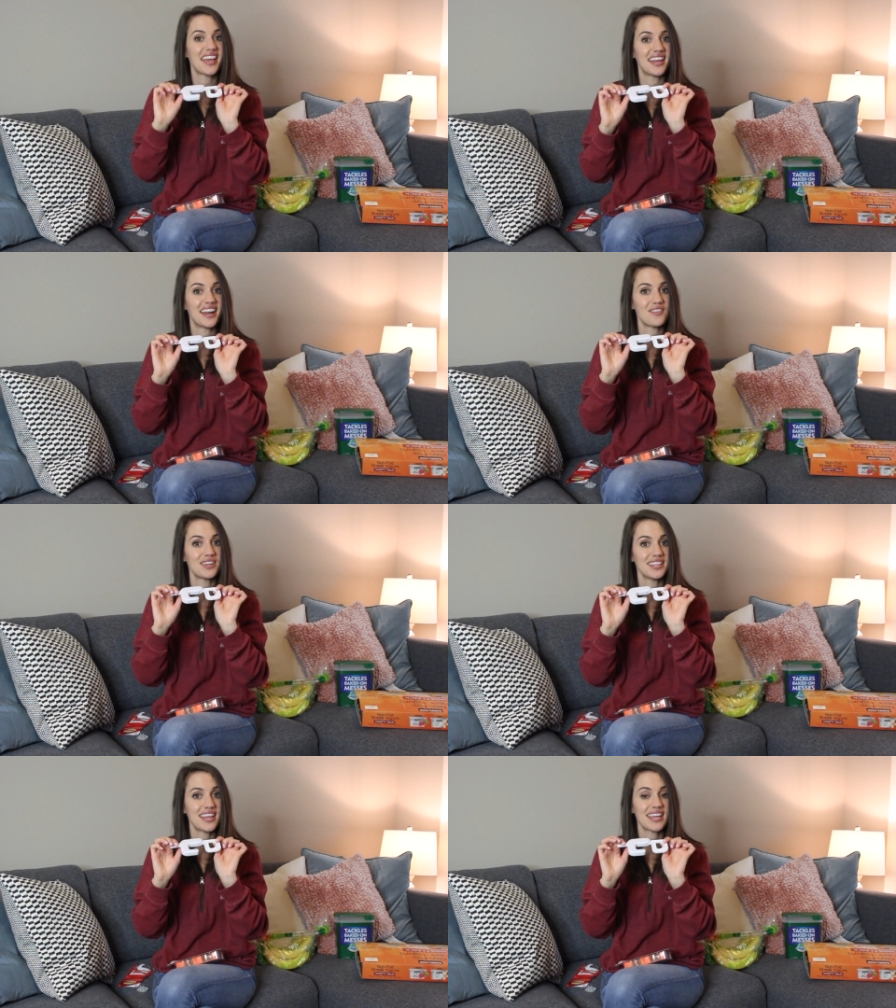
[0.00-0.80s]
And I
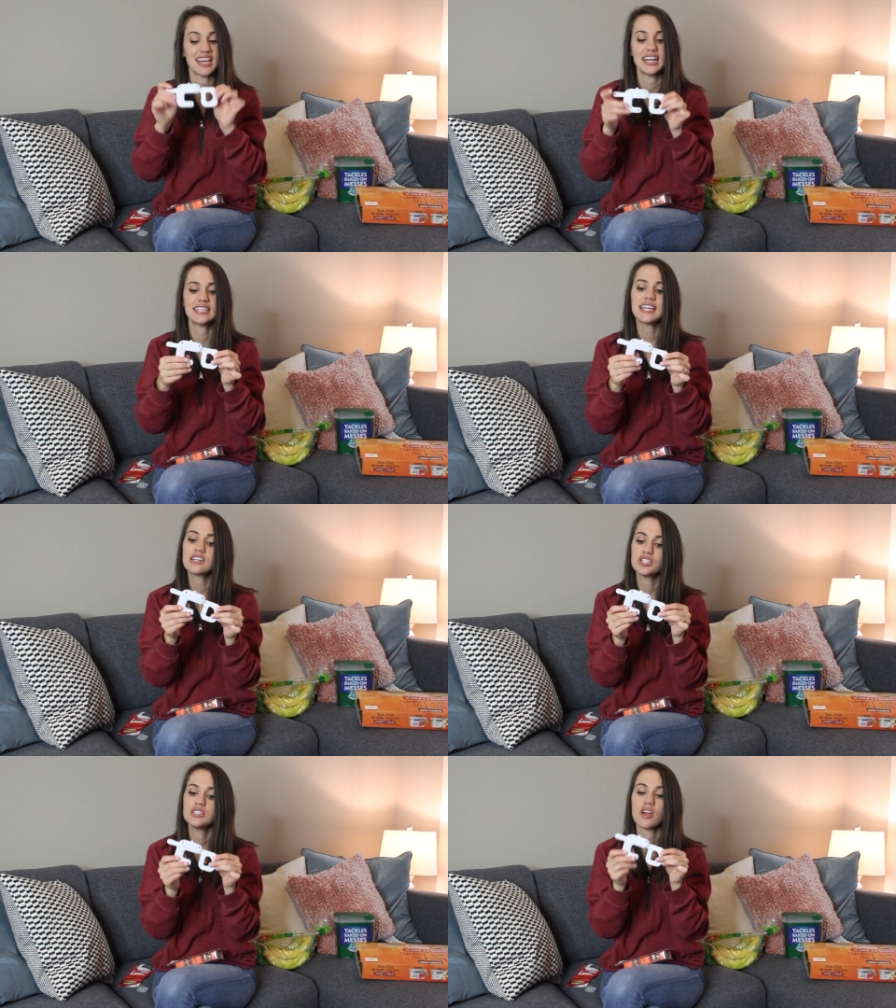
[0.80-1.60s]
really like it. And it's
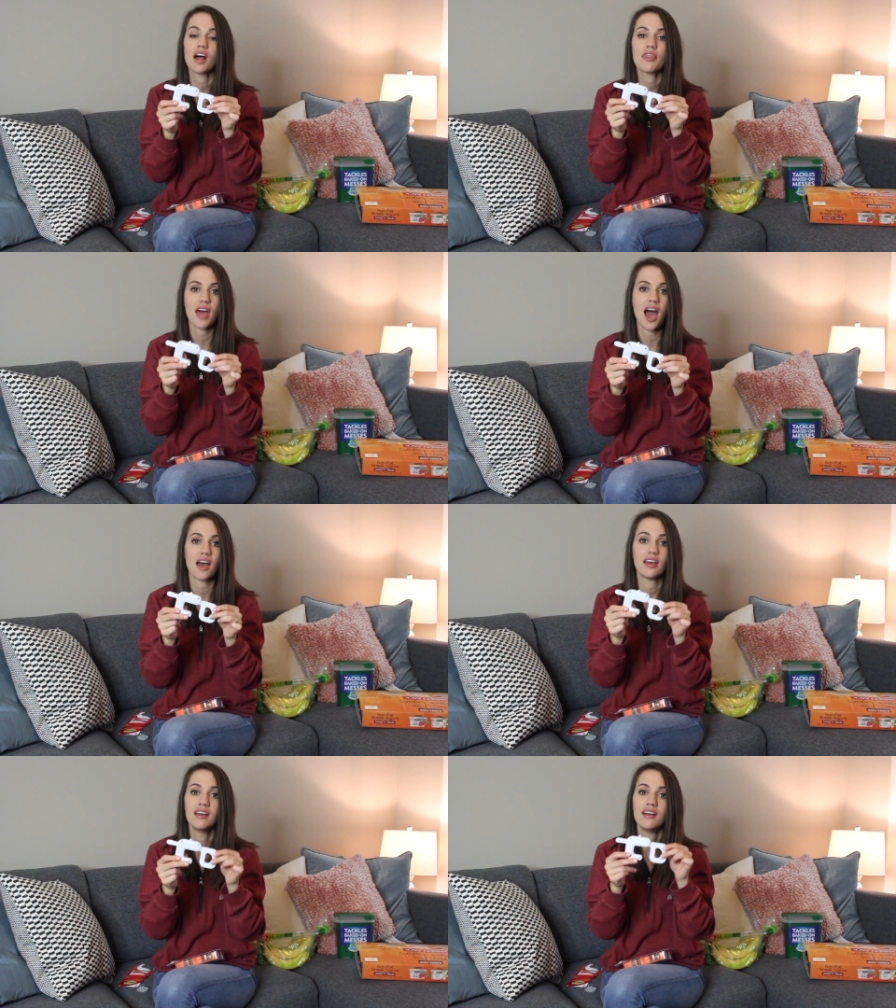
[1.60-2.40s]
actually not
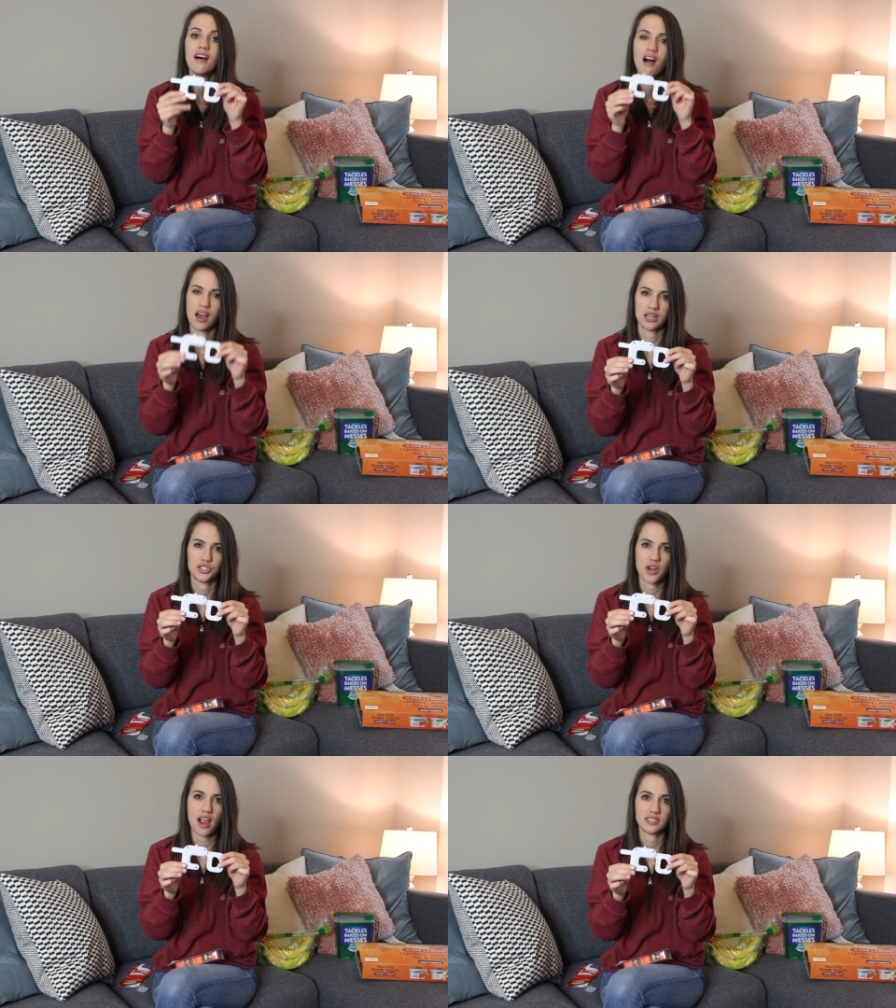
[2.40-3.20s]
that
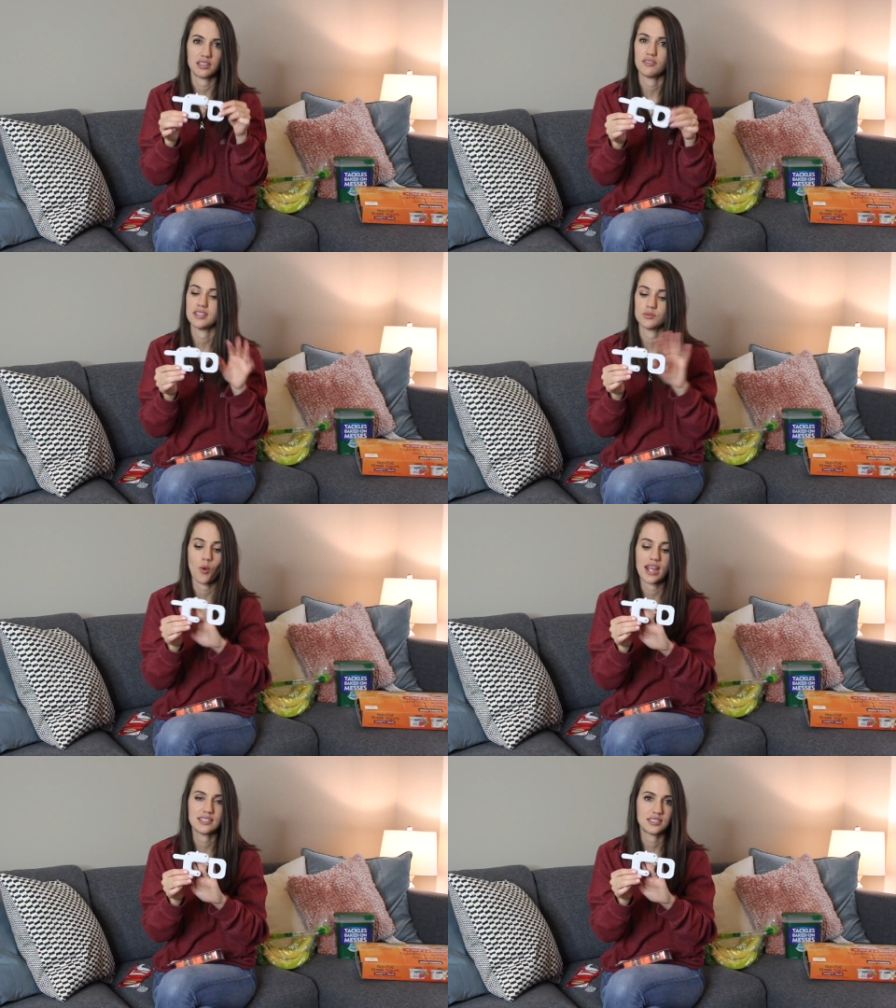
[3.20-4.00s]
unattractive. It's
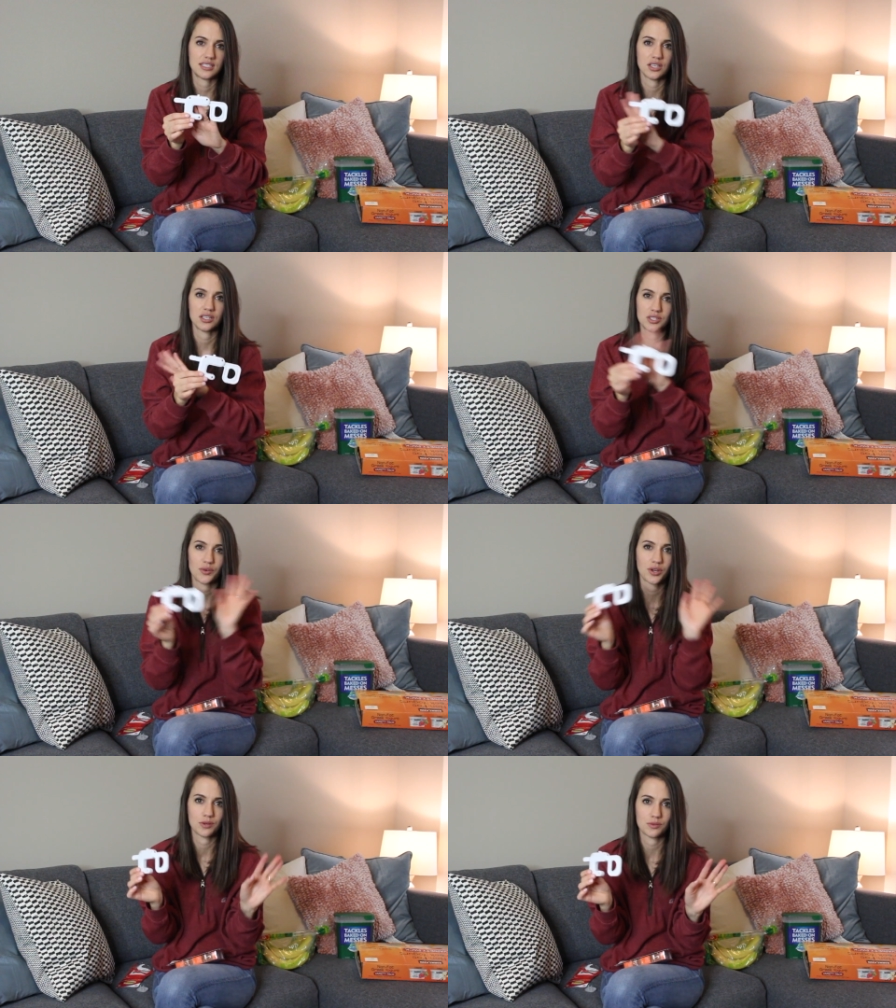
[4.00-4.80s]
white still, so
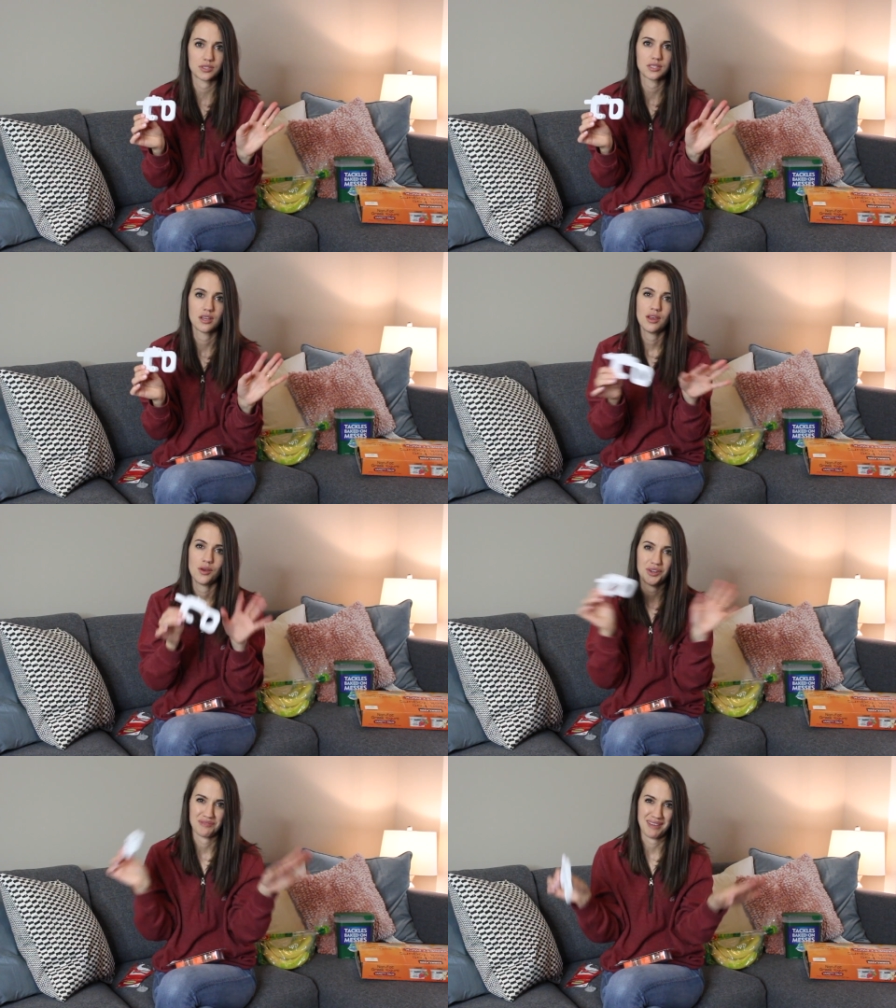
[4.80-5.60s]
it goes
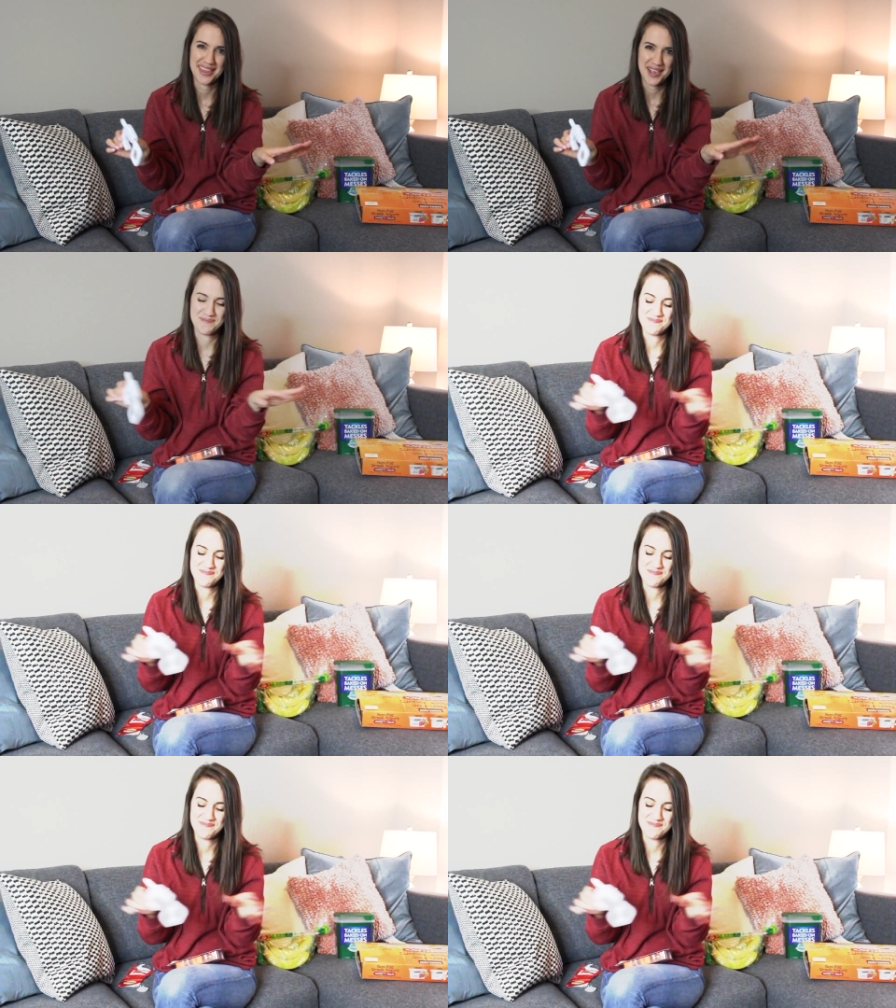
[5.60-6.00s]
with my theme.